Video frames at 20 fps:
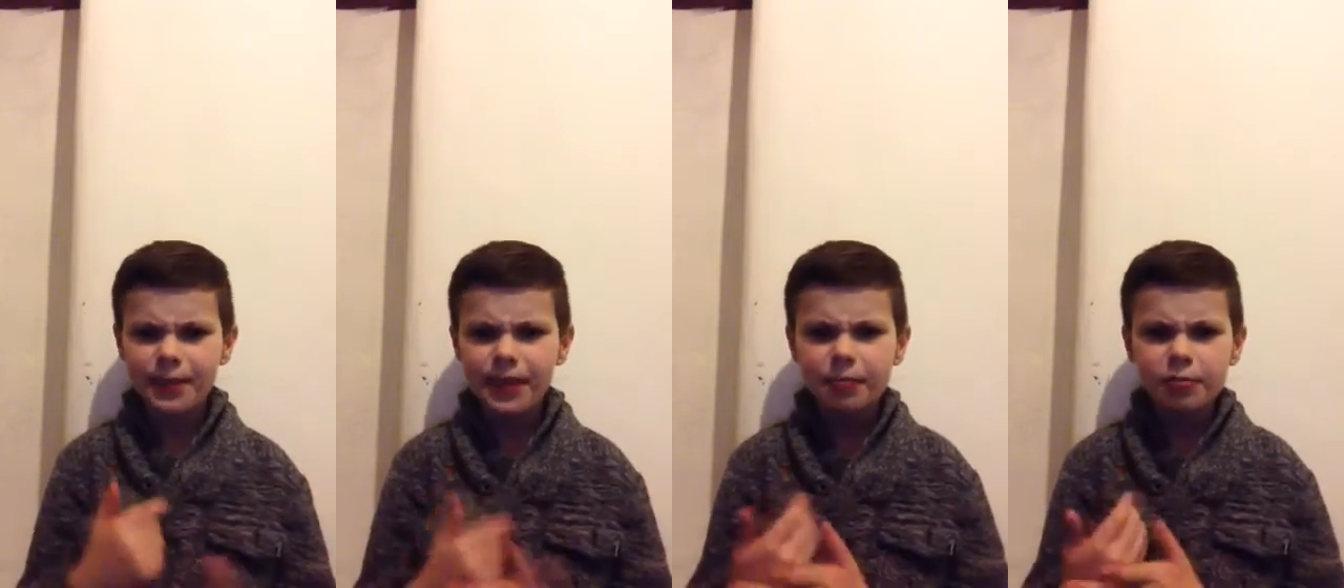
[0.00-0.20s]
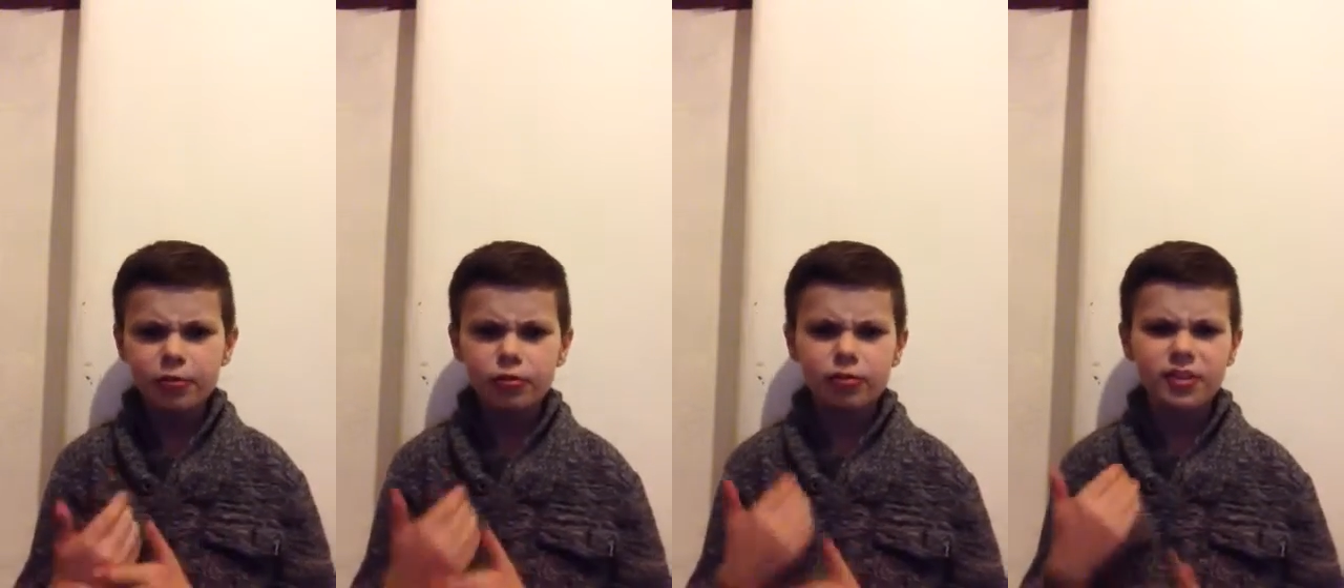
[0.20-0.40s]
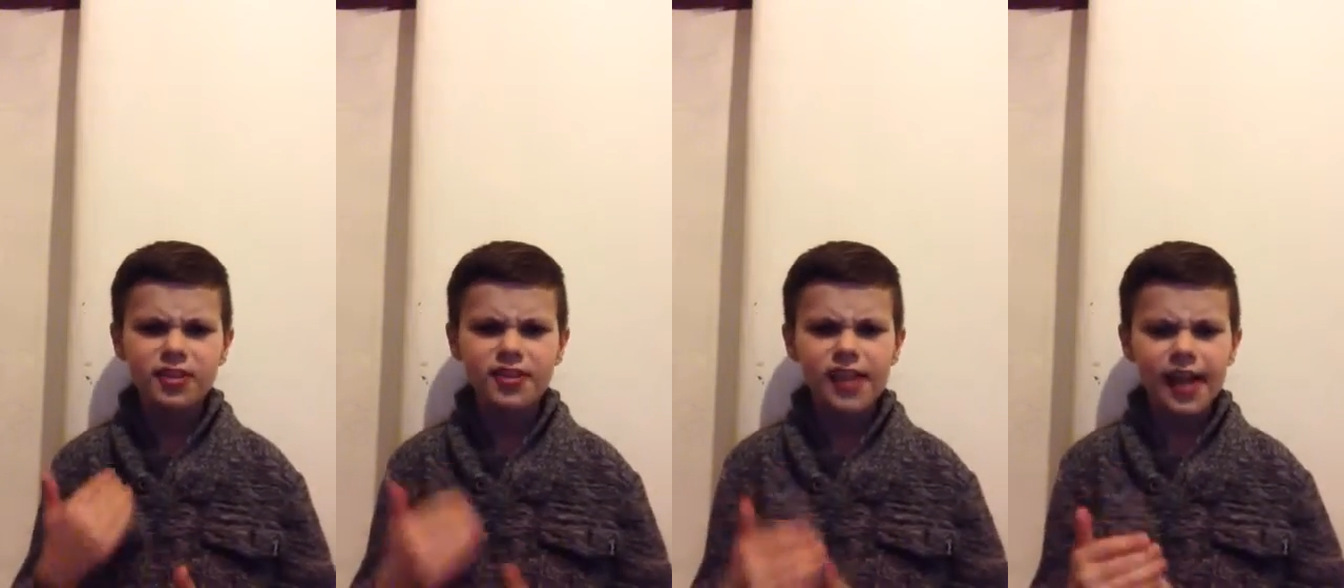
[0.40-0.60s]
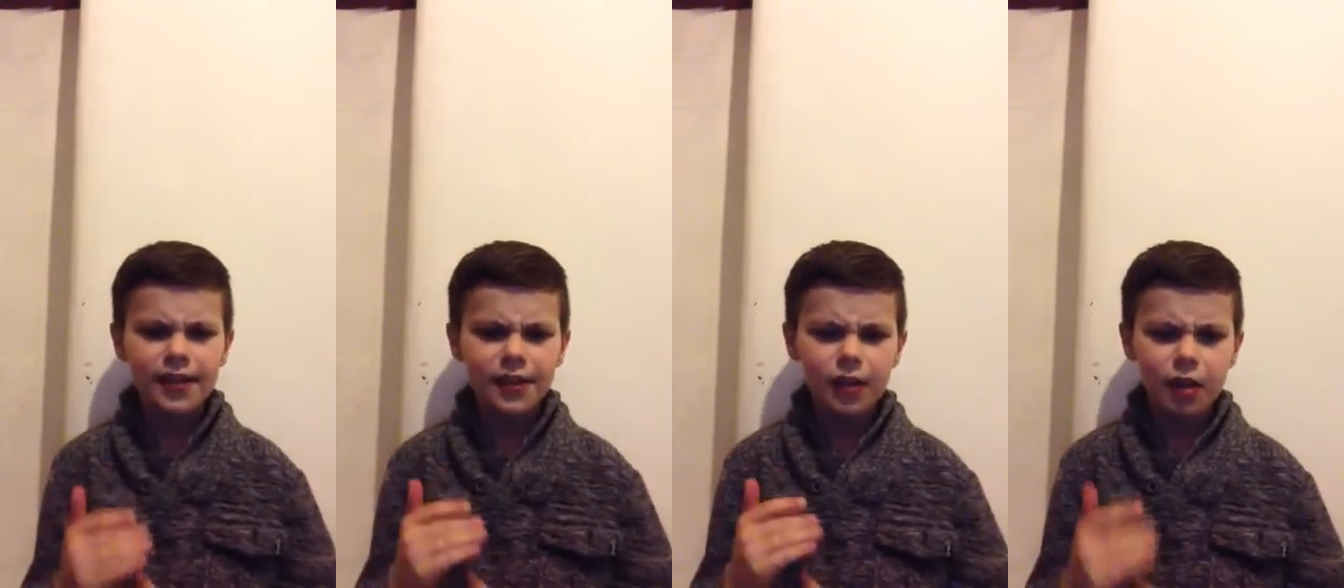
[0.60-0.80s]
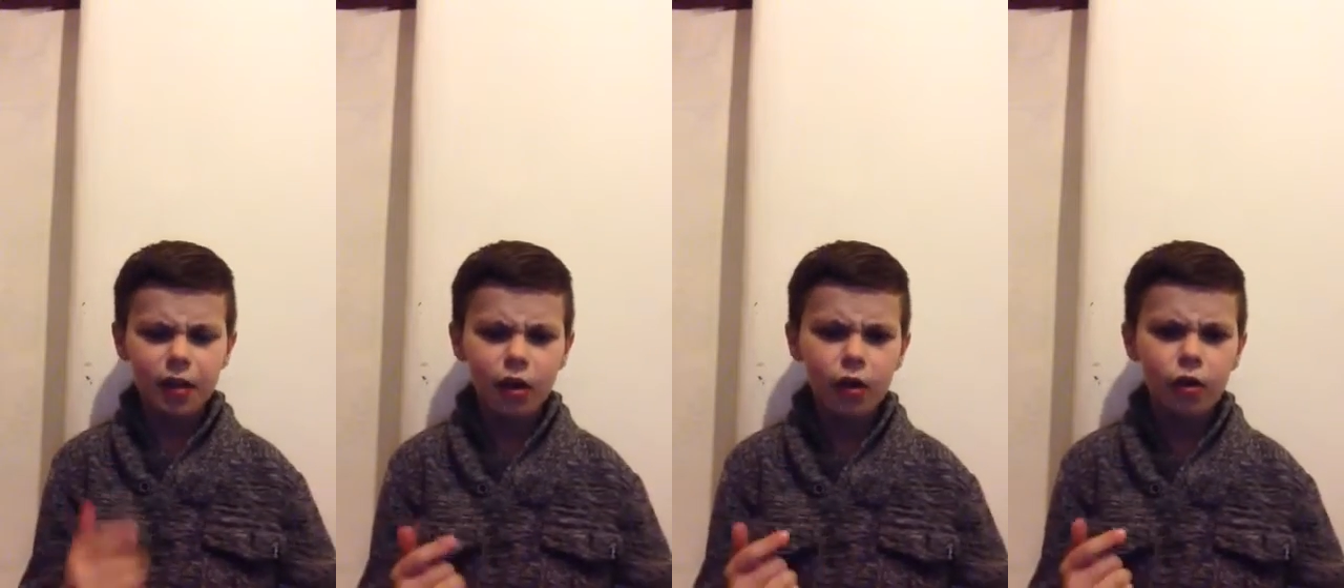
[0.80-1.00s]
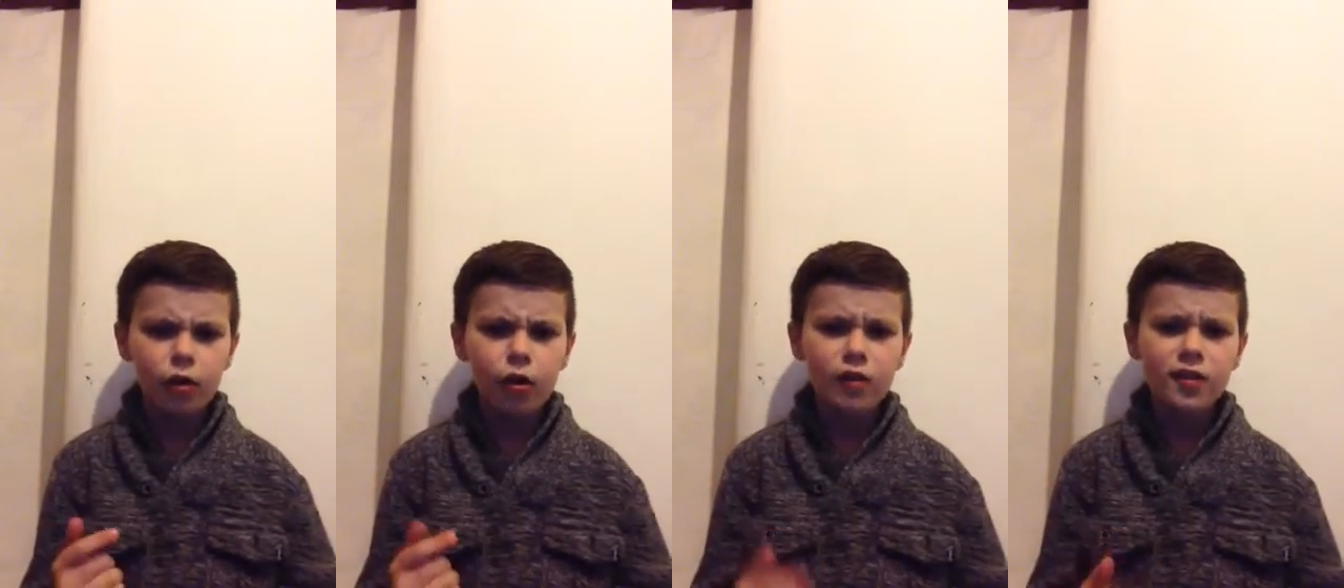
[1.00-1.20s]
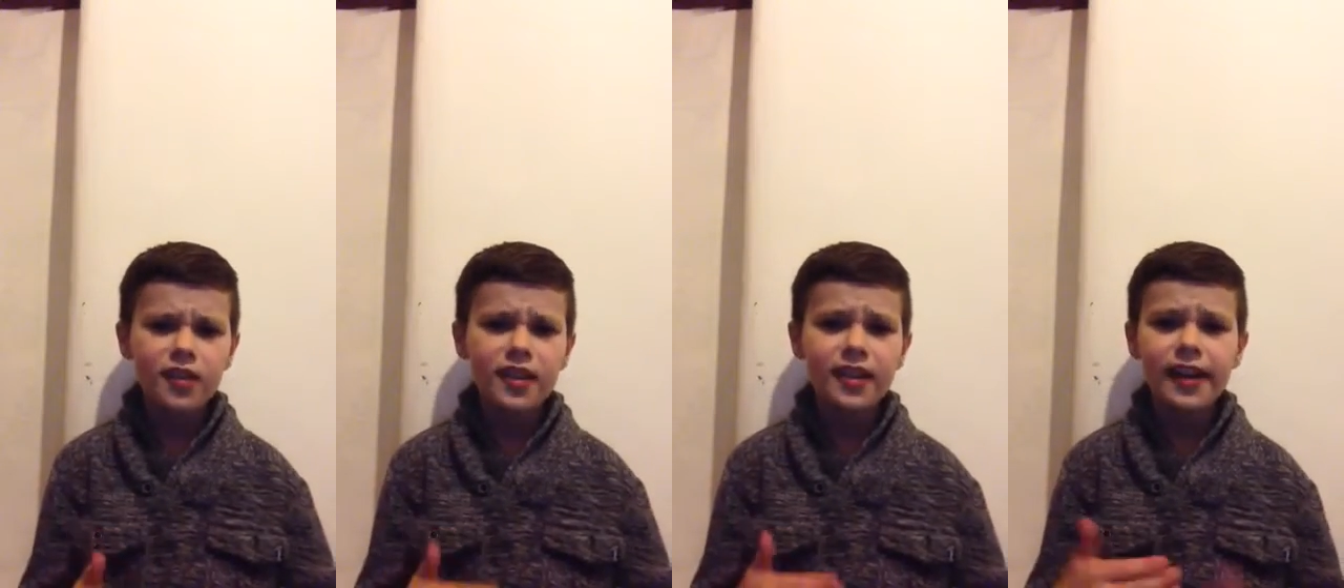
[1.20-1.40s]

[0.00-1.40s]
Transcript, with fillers: people who design the logos